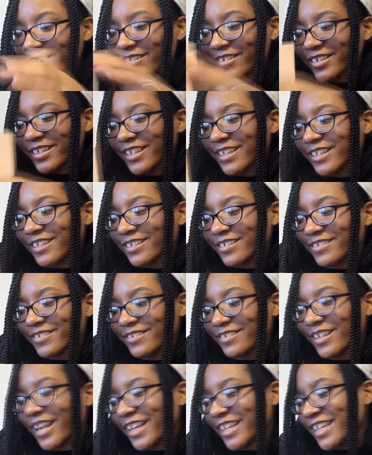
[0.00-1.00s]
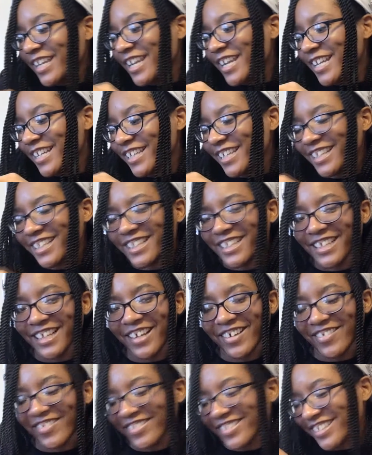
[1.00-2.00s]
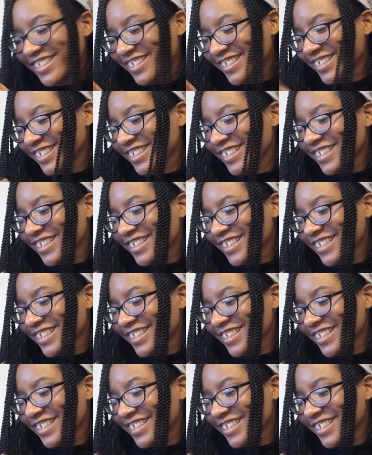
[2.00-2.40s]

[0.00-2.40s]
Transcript: Okay. I can't get it out.